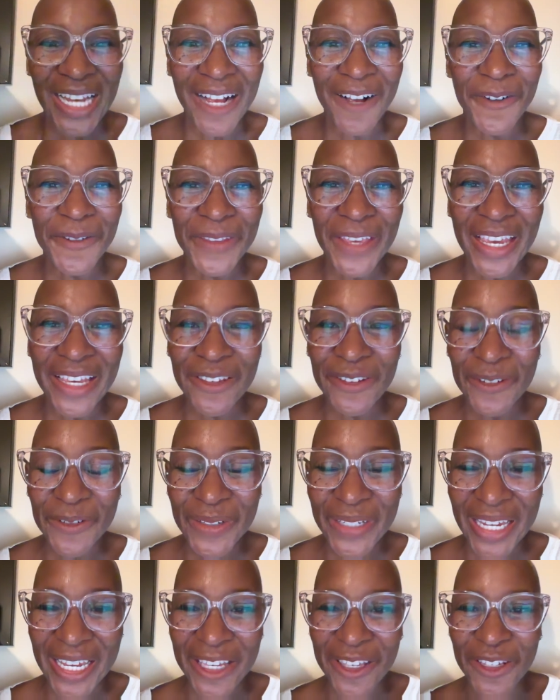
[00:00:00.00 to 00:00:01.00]
out, and you
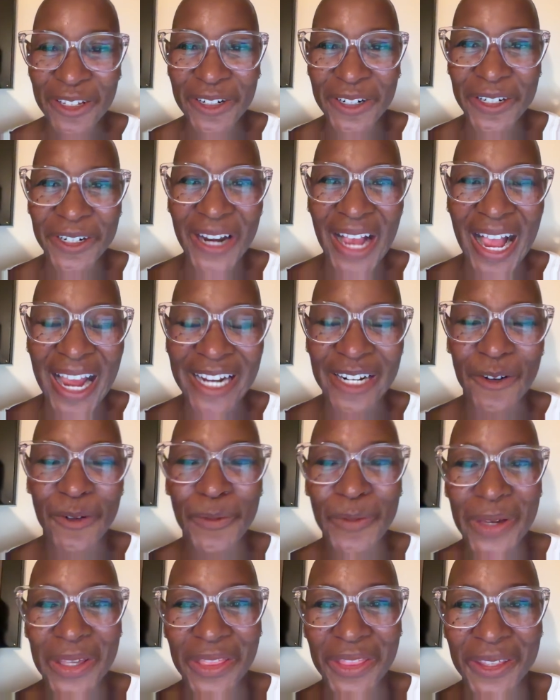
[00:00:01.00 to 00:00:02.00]
take your item
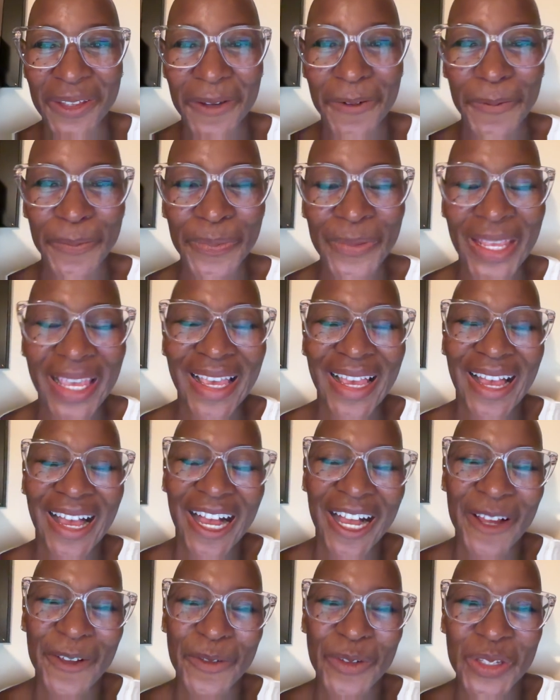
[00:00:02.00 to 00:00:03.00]
with you.
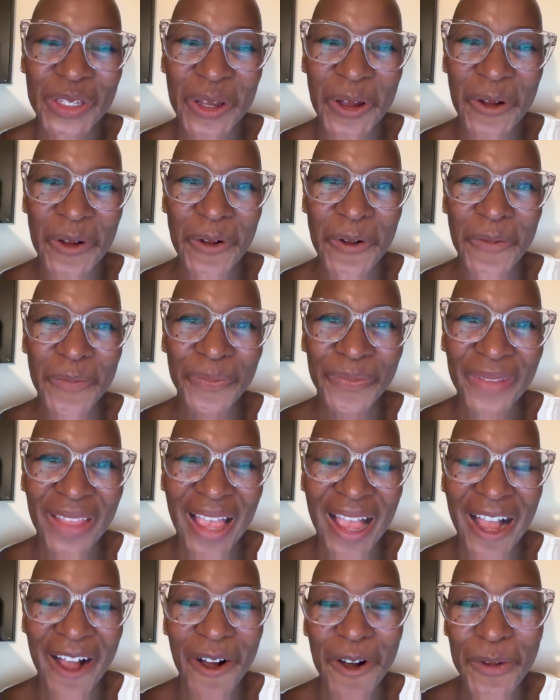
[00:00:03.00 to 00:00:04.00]
So
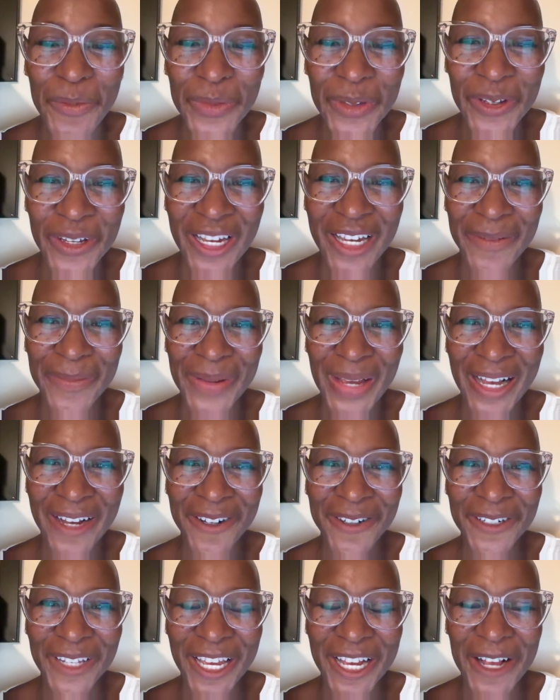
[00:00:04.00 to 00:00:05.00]
I hope you come
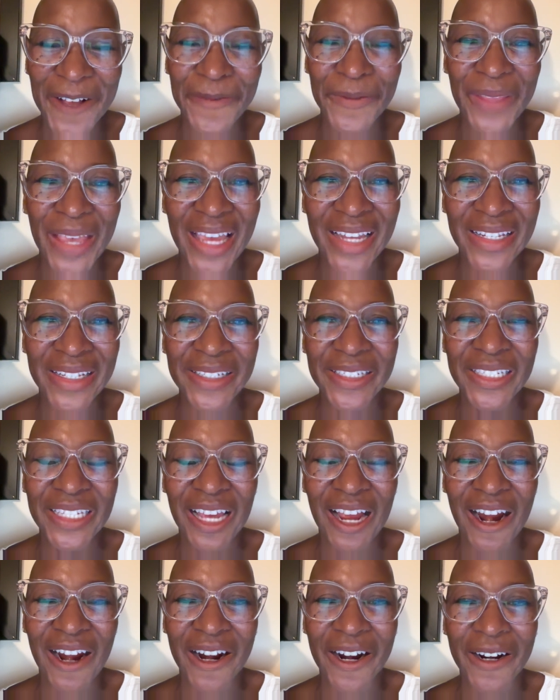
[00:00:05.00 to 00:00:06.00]
out. That is
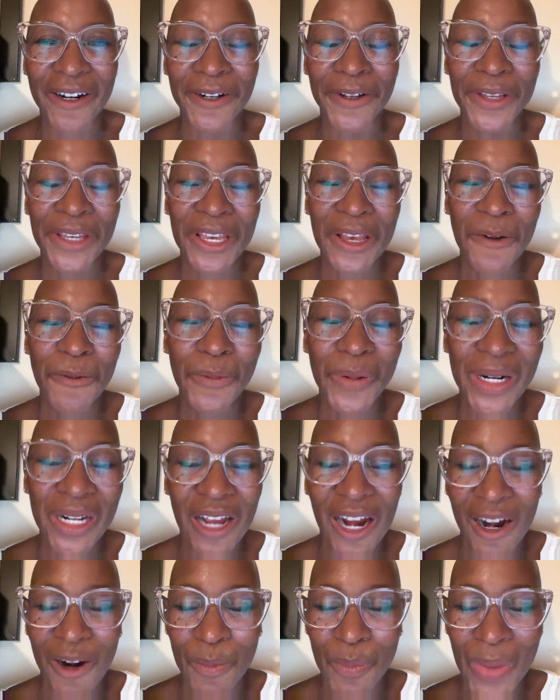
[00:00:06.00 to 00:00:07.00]
our one
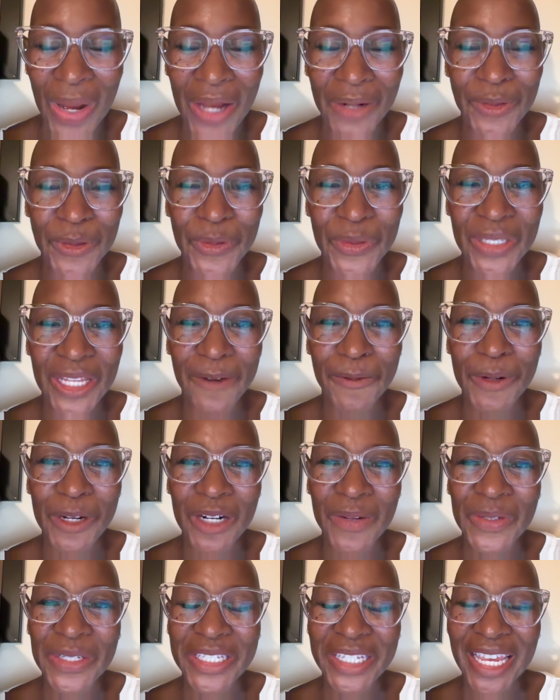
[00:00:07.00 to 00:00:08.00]
of our models that we're
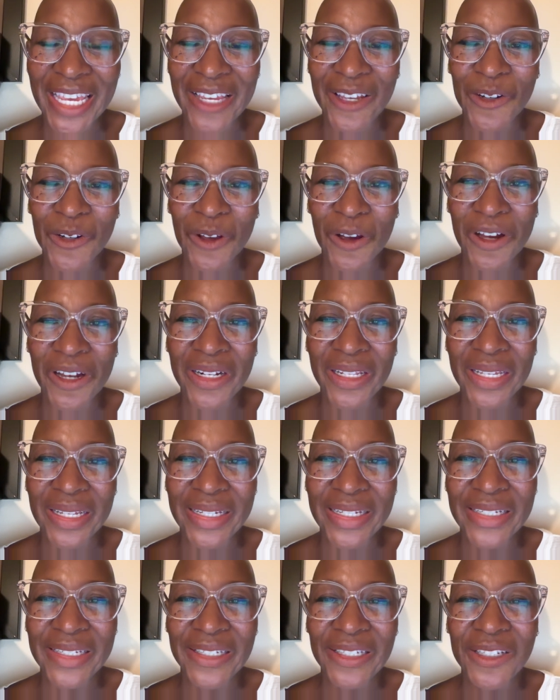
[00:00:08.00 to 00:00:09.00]
going to be taking on,
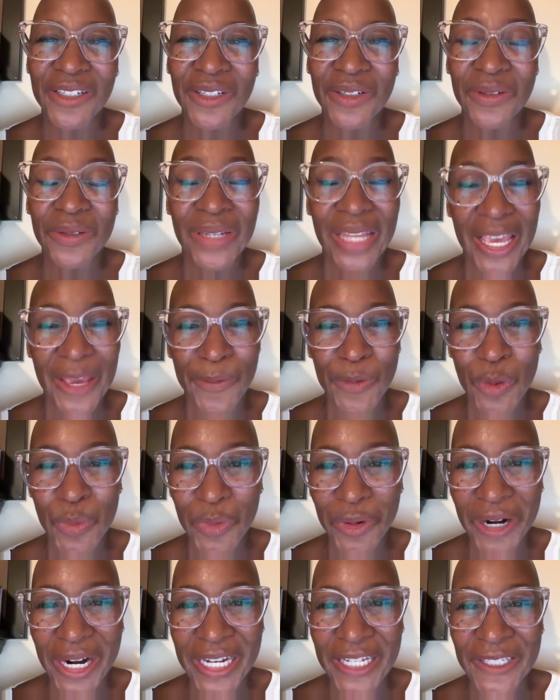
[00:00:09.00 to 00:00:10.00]
is to name your
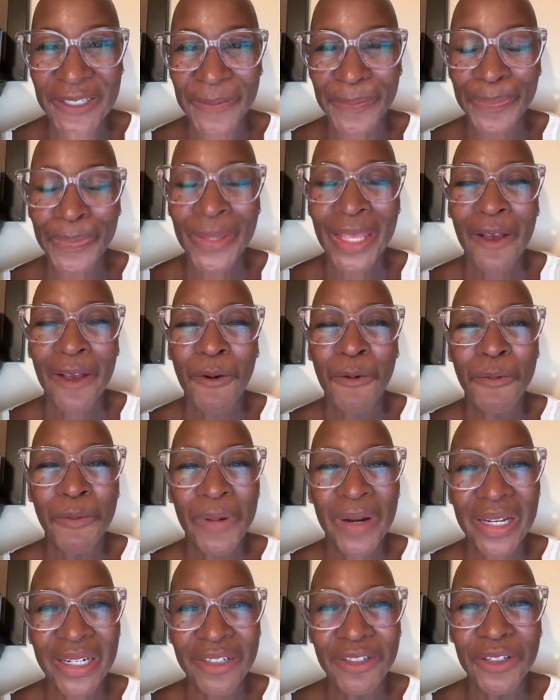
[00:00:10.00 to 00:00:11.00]
price.
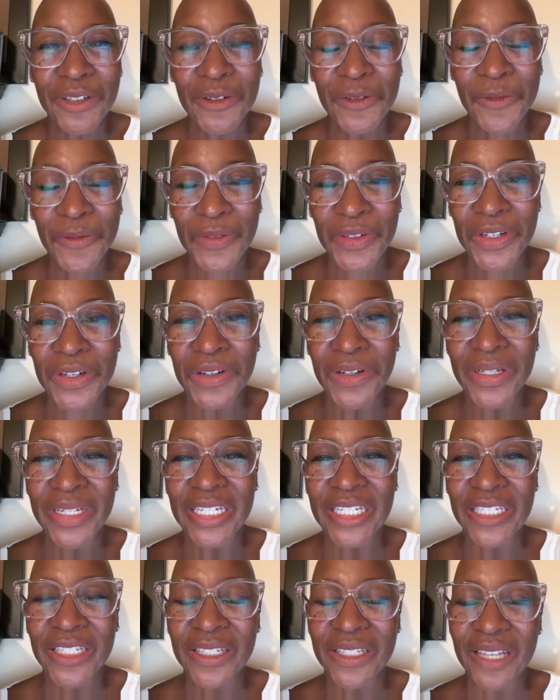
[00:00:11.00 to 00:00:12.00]
What you feel
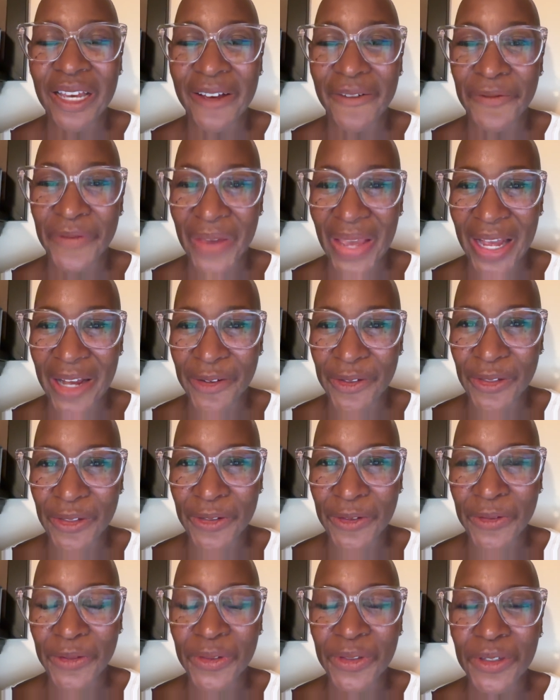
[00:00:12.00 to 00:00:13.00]
is of
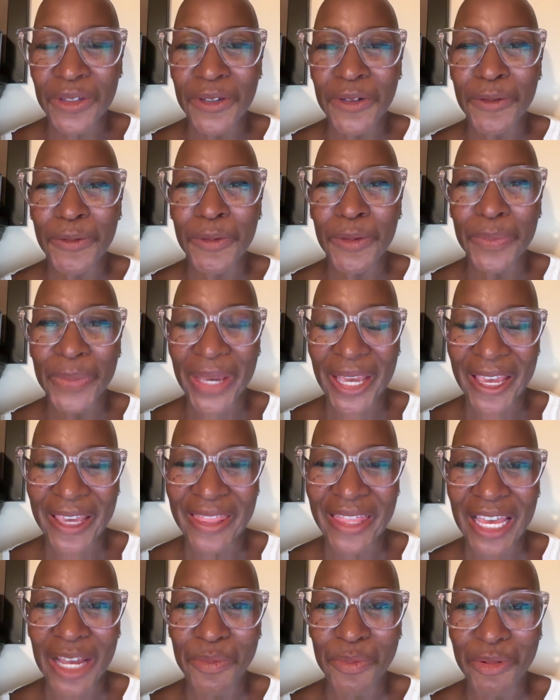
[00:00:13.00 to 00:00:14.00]
value, you will pay
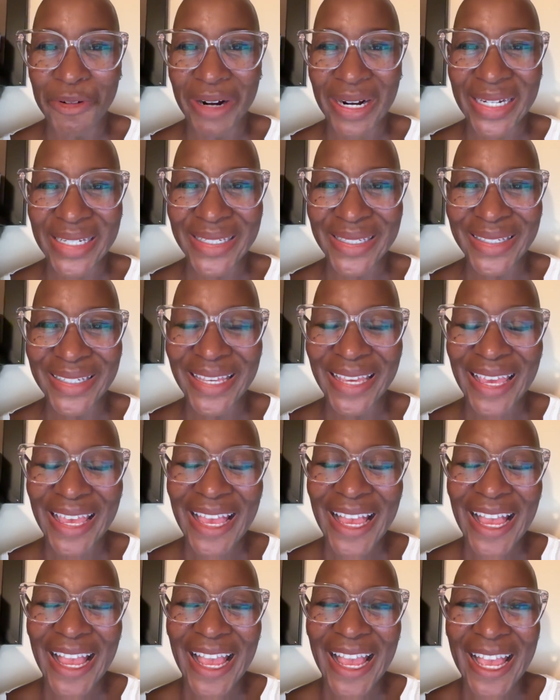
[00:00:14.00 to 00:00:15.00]
that price,
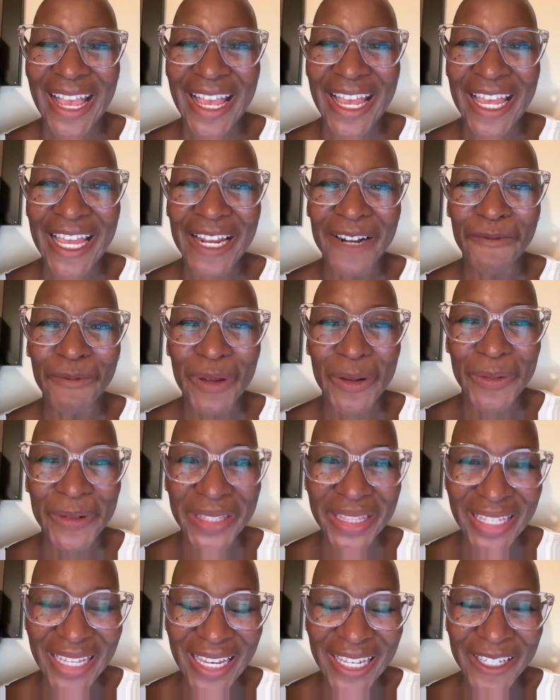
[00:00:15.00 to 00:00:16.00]
and we
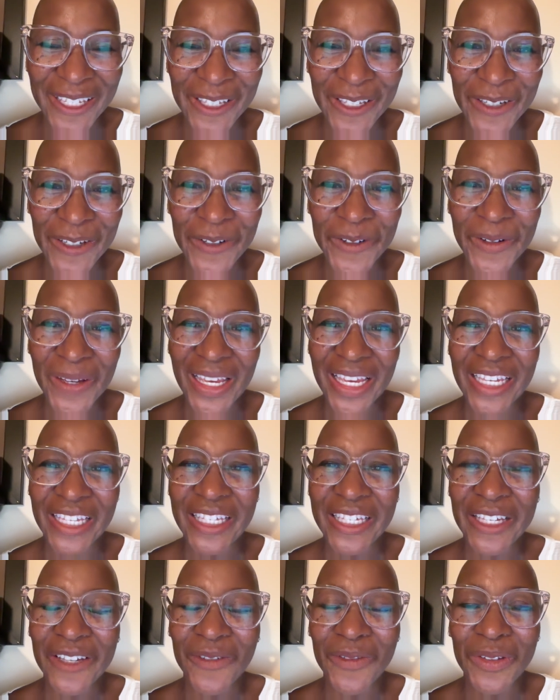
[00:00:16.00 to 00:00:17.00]
will thank you and
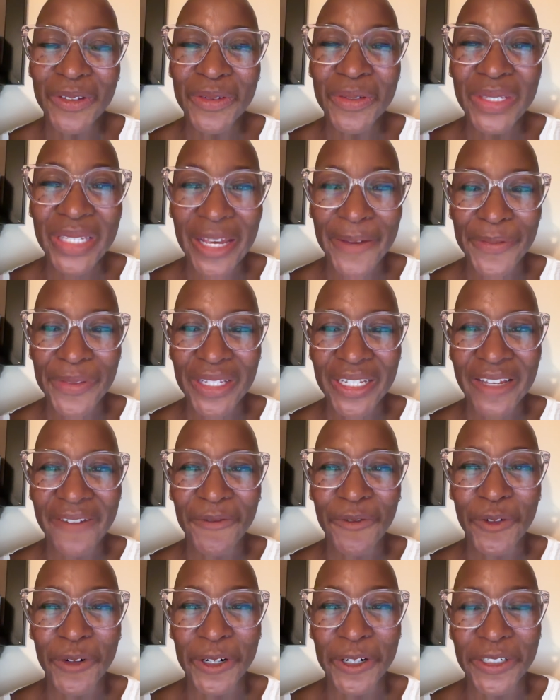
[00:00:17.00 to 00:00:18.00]
give you something
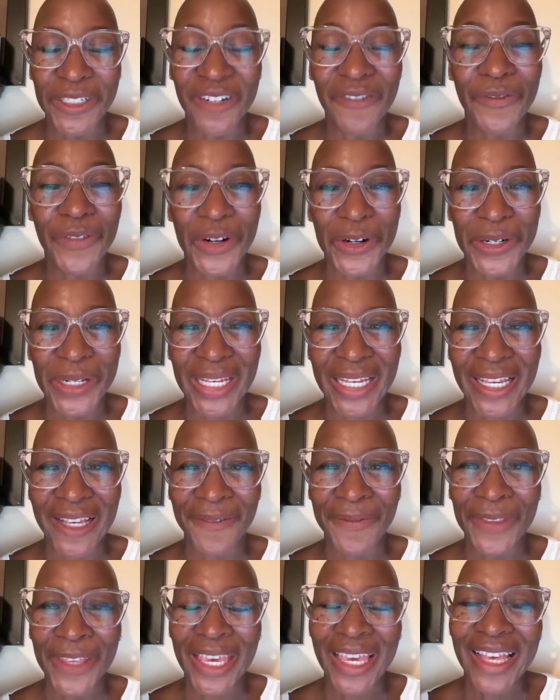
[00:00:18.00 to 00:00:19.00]
for diverting
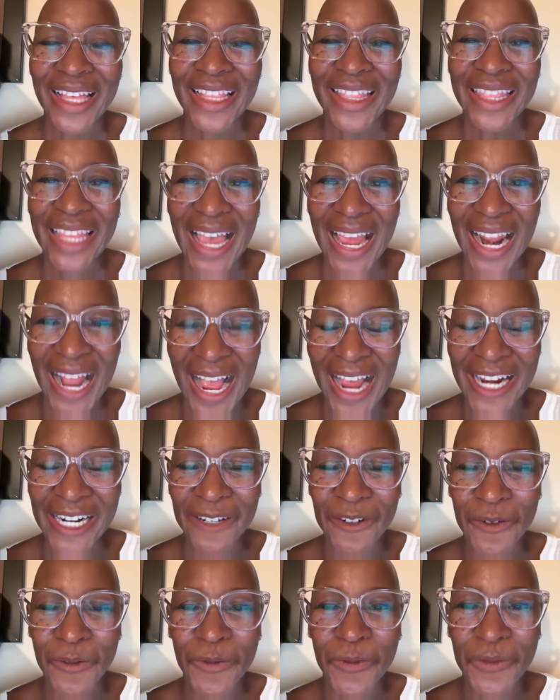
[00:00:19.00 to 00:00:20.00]
that
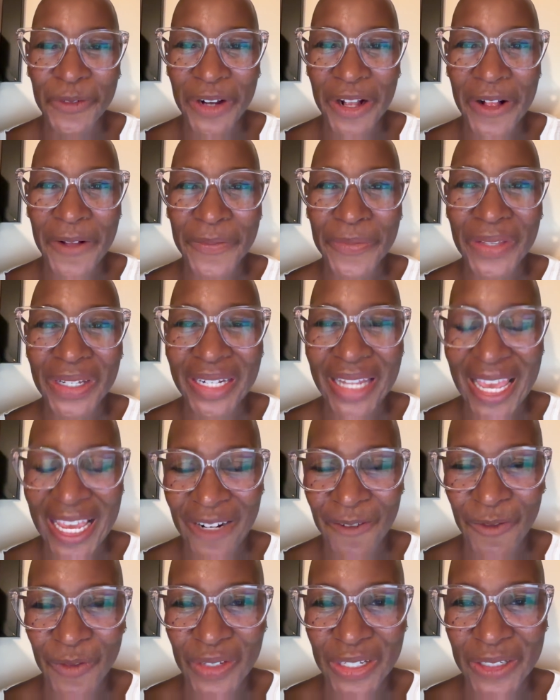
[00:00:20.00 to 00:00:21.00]
item from the
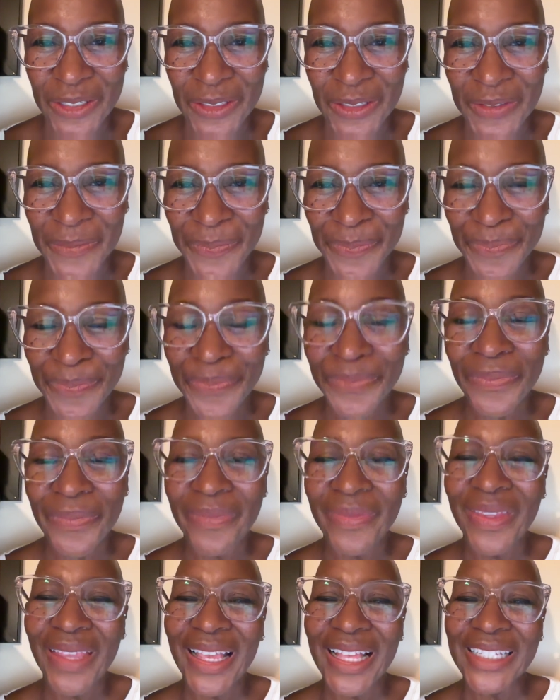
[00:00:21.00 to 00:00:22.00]
landfills.
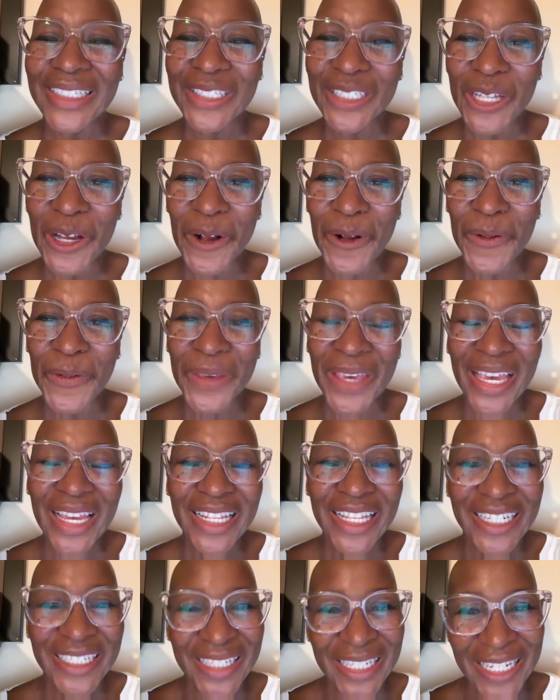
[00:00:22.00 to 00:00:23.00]
So
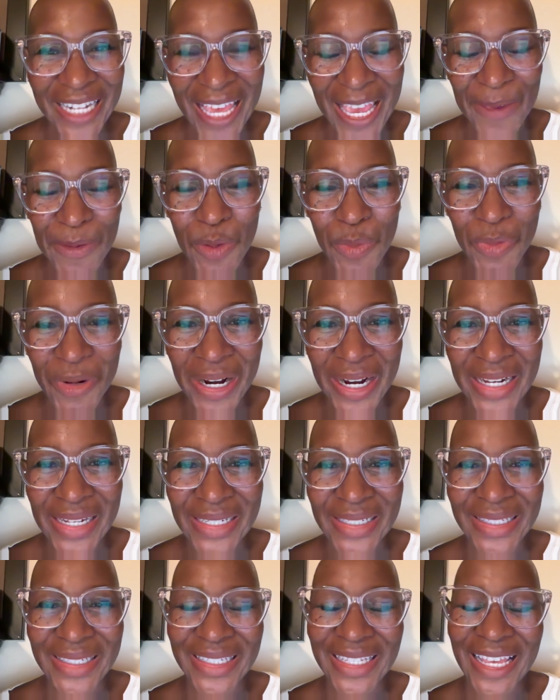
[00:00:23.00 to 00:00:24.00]
that's a name your
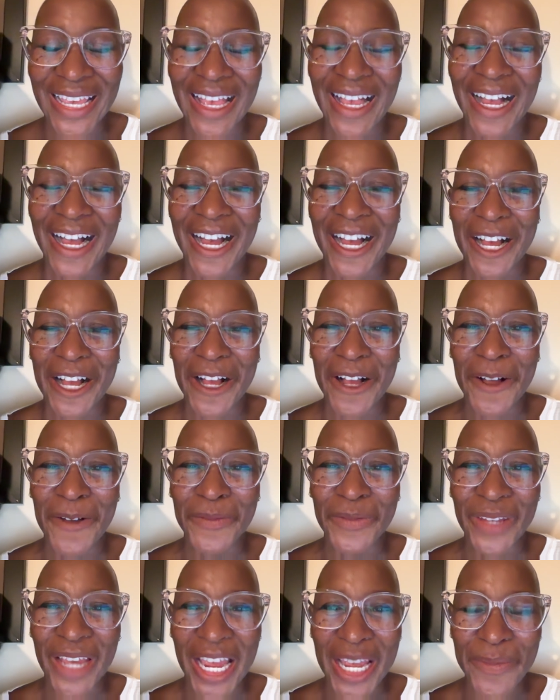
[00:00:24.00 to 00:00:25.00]
price
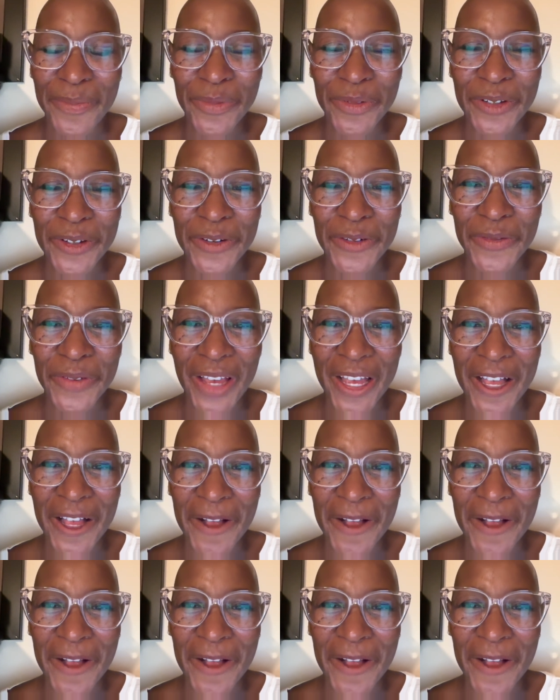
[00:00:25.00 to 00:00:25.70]
type of